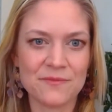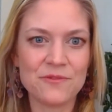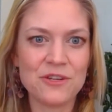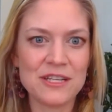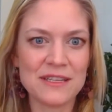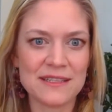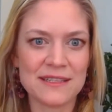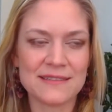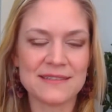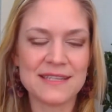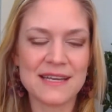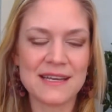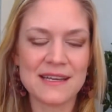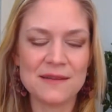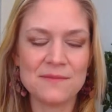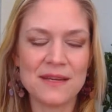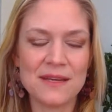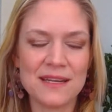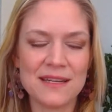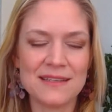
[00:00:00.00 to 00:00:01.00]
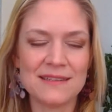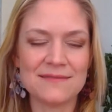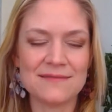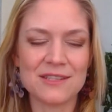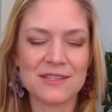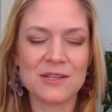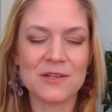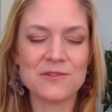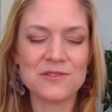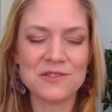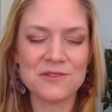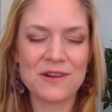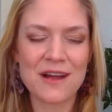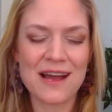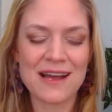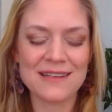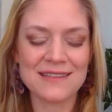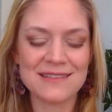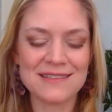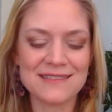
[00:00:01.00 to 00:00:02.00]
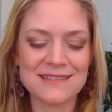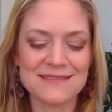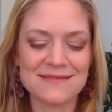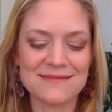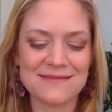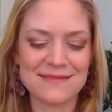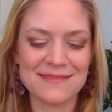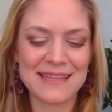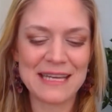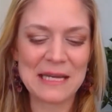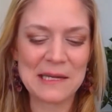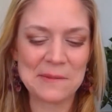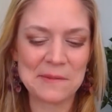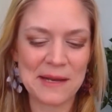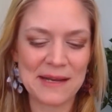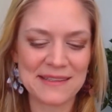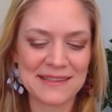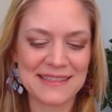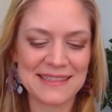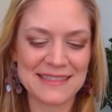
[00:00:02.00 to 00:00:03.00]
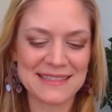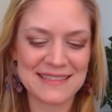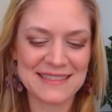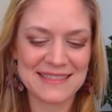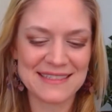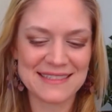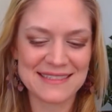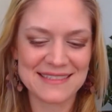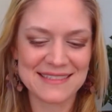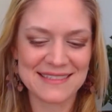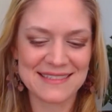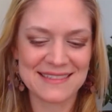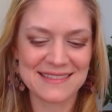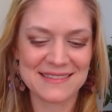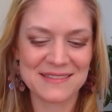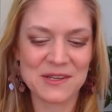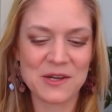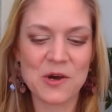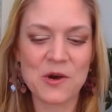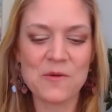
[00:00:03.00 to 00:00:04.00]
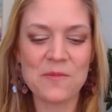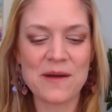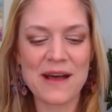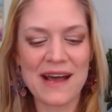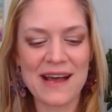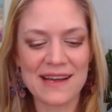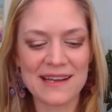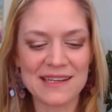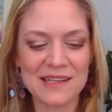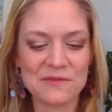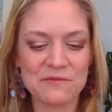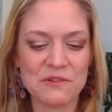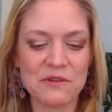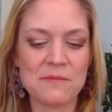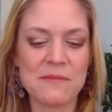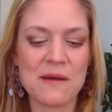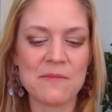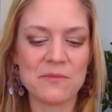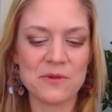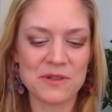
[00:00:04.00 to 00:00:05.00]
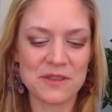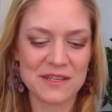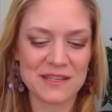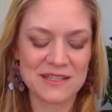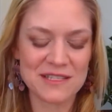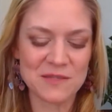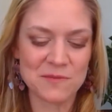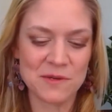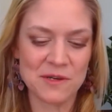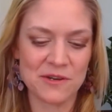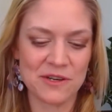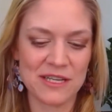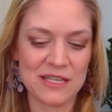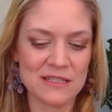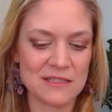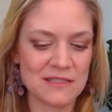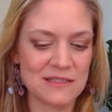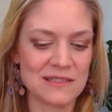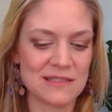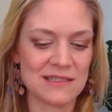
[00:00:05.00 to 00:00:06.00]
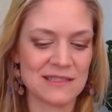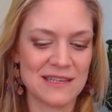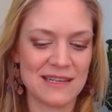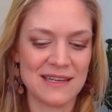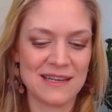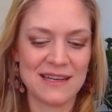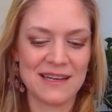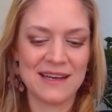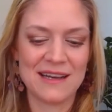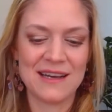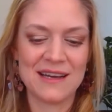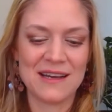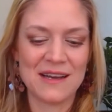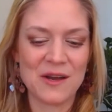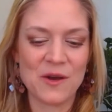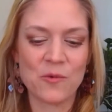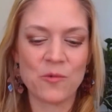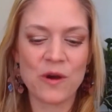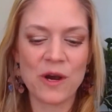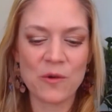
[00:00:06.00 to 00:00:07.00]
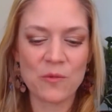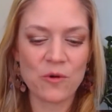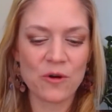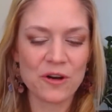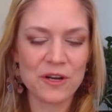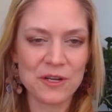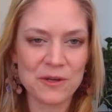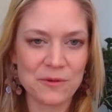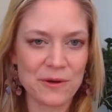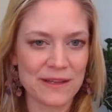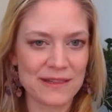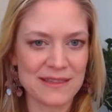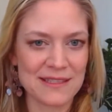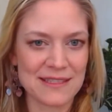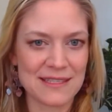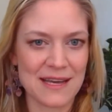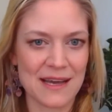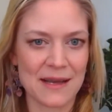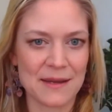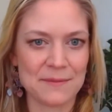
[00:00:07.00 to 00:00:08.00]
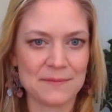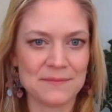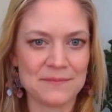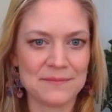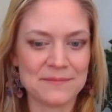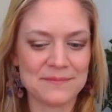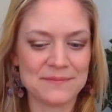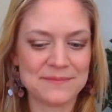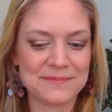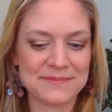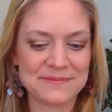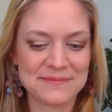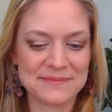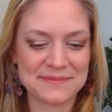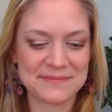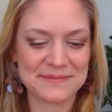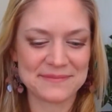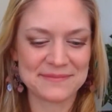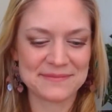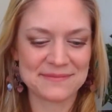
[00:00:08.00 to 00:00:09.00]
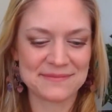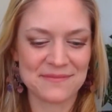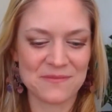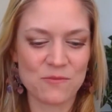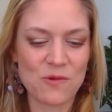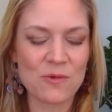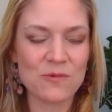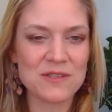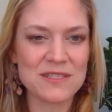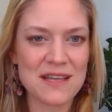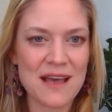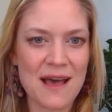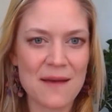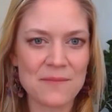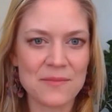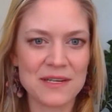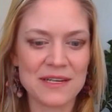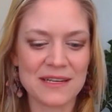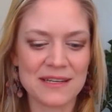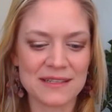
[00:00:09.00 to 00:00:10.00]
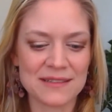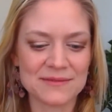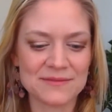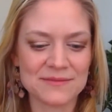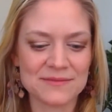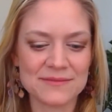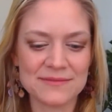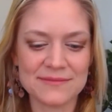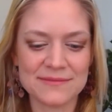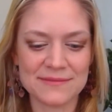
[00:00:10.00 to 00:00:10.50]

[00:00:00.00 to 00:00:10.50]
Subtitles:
Really, take a minute, close your eyes, think about this, go back and remember the experience. Where were you at the time? What was happening?